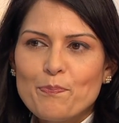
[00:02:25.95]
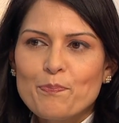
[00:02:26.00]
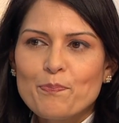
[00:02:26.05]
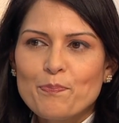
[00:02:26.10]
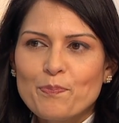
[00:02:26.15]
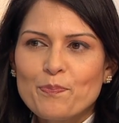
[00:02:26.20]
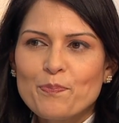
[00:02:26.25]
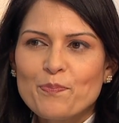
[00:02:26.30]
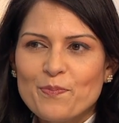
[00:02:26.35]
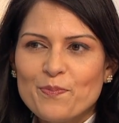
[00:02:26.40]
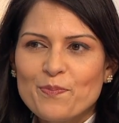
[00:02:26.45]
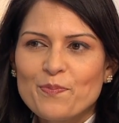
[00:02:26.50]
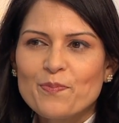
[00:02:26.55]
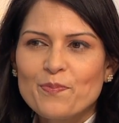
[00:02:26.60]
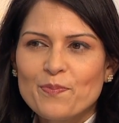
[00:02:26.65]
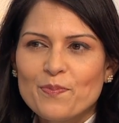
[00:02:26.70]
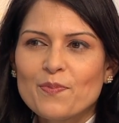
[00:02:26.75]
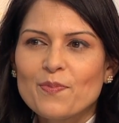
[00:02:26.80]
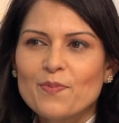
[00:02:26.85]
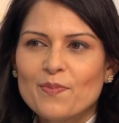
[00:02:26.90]
we know what's
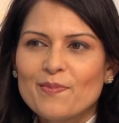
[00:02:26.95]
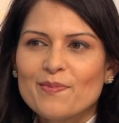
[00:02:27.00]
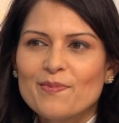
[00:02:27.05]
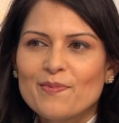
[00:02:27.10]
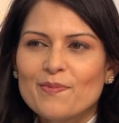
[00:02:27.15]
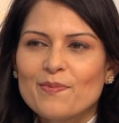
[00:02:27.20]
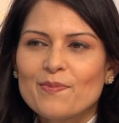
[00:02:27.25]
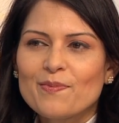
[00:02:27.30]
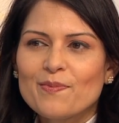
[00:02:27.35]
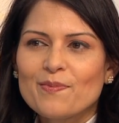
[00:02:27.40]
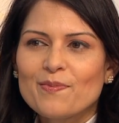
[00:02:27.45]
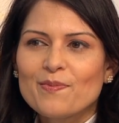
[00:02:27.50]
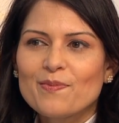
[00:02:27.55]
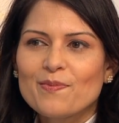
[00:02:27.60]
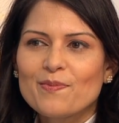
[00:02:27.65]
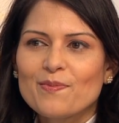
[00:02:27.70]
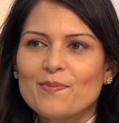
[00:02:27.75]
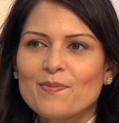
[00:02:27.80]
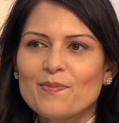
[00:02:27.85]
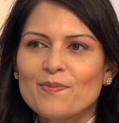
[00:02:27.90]
coming, the cliff
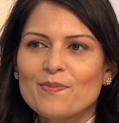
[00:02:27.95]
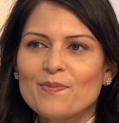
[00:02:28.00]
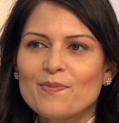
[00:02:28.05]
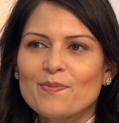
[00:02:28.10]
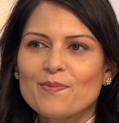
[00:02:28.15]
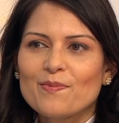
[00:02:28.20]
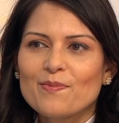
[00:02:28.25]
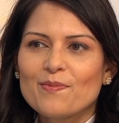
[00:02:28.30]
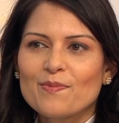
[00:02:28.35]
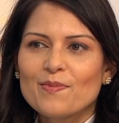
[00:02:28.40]
top's coming.